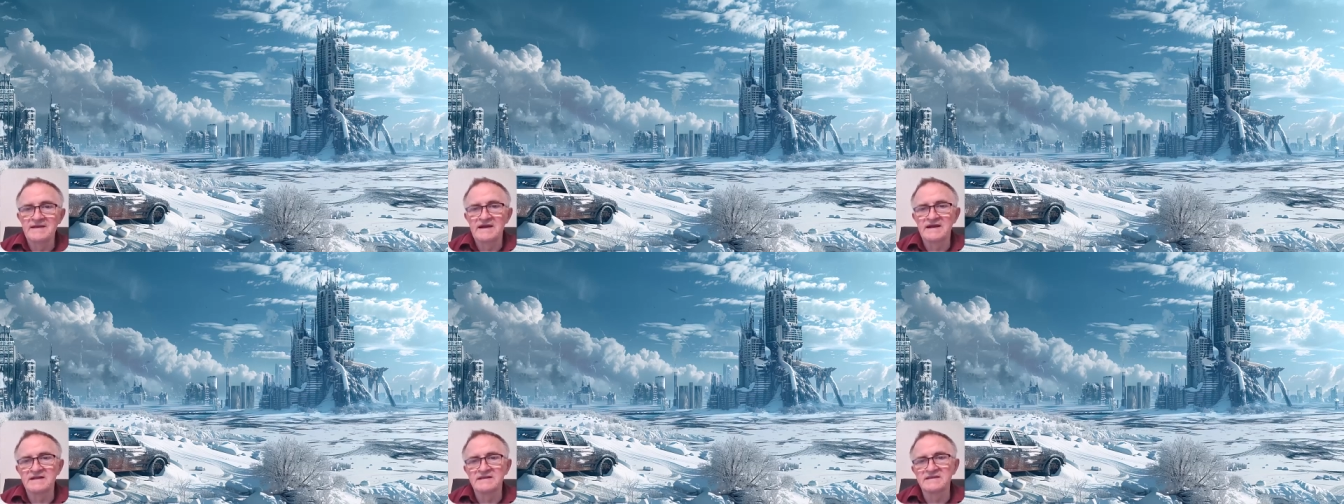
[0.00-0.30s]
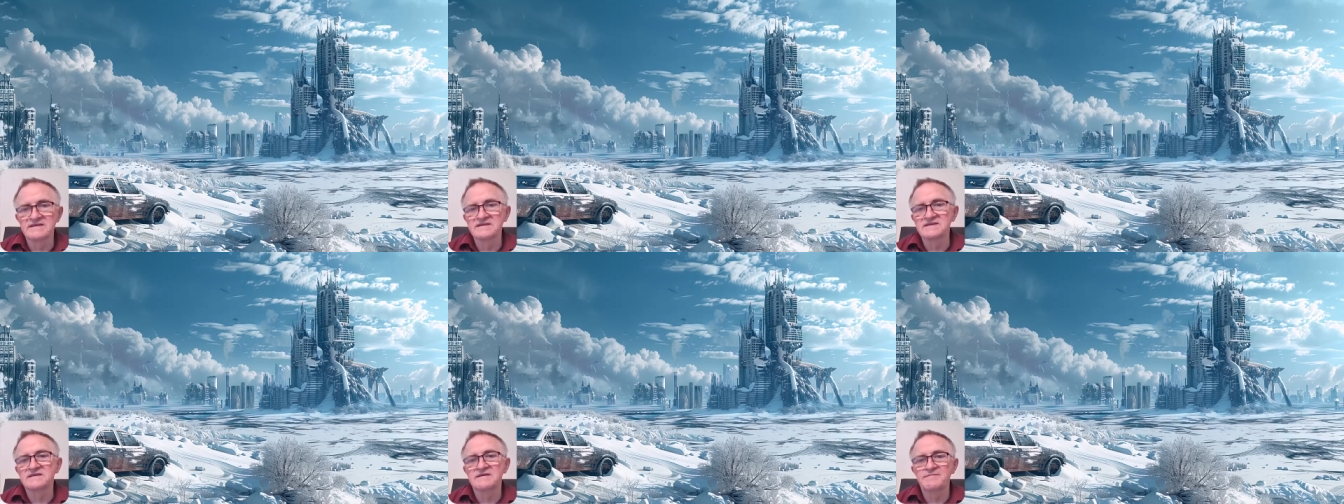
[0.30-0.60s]
and
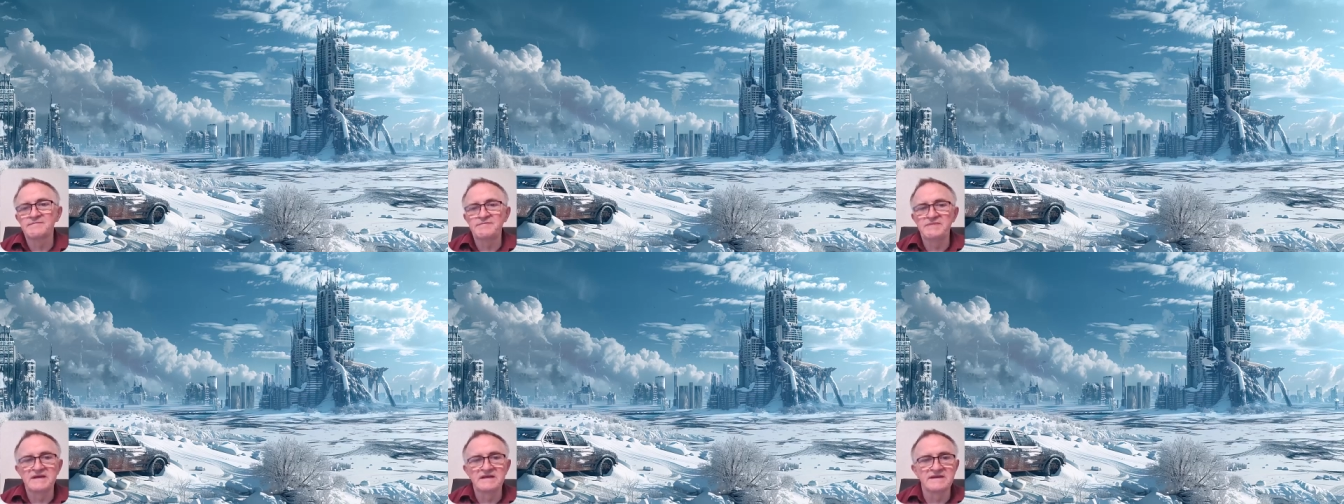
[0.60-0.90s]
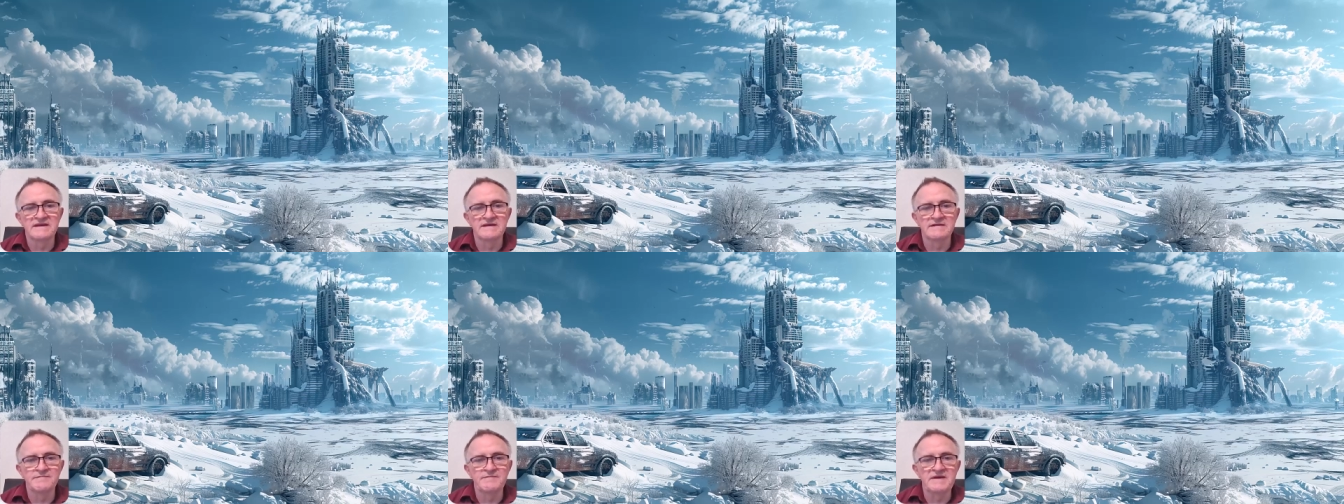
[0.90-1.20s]
at least 1
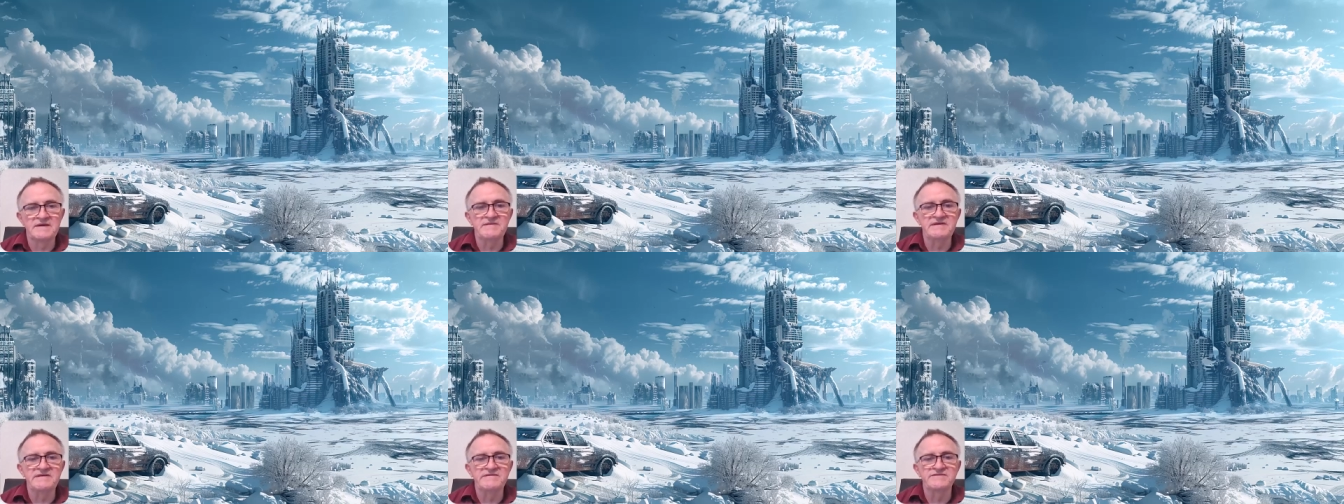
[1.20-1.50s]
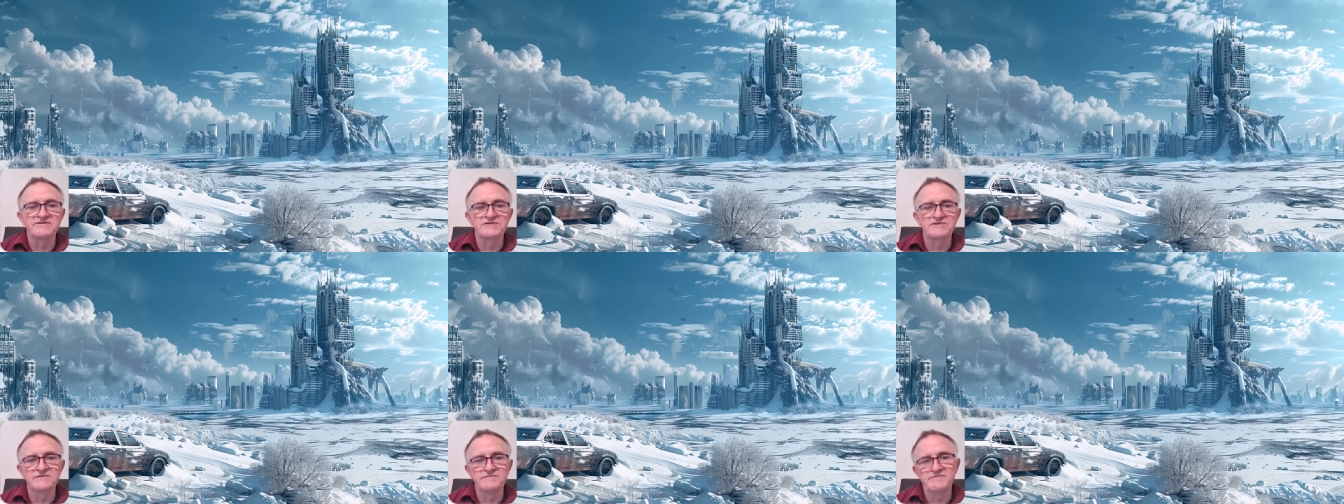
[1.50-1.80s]
billion, maybe
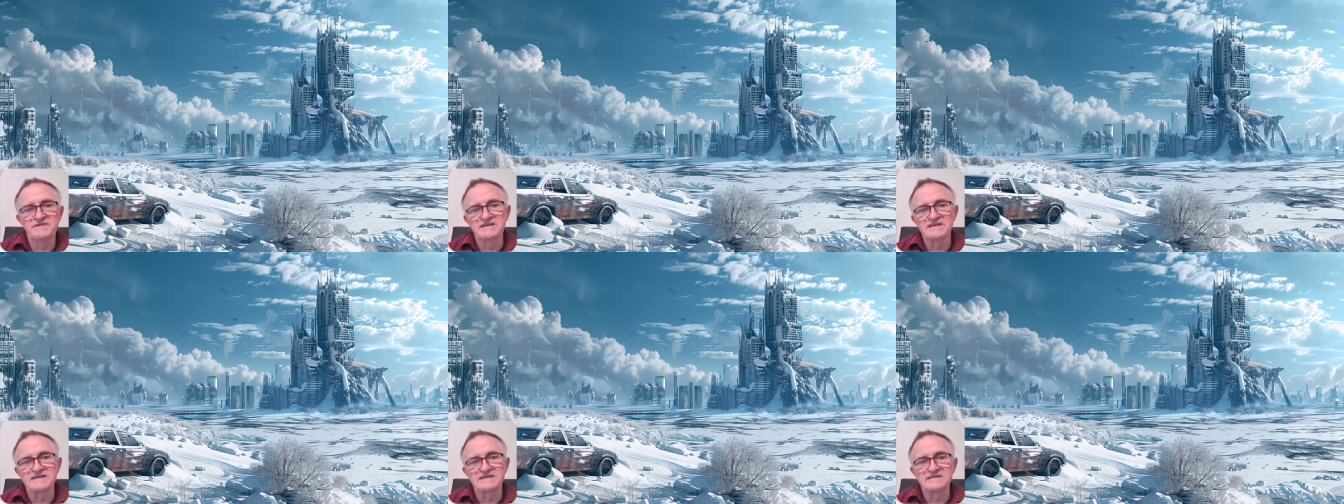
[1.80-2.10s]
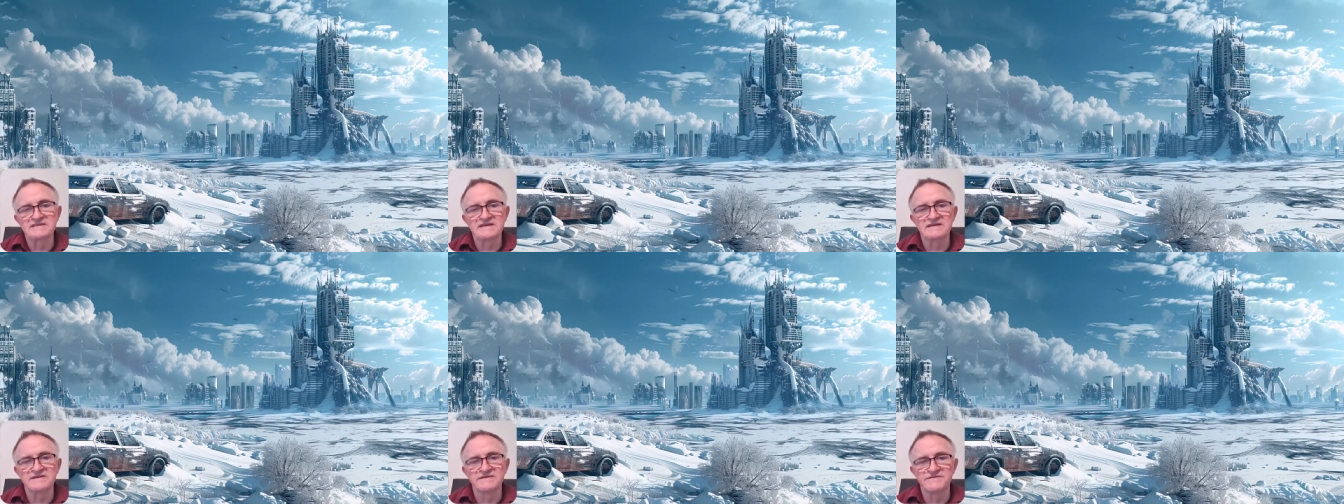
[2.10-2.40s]
even 2 billion dead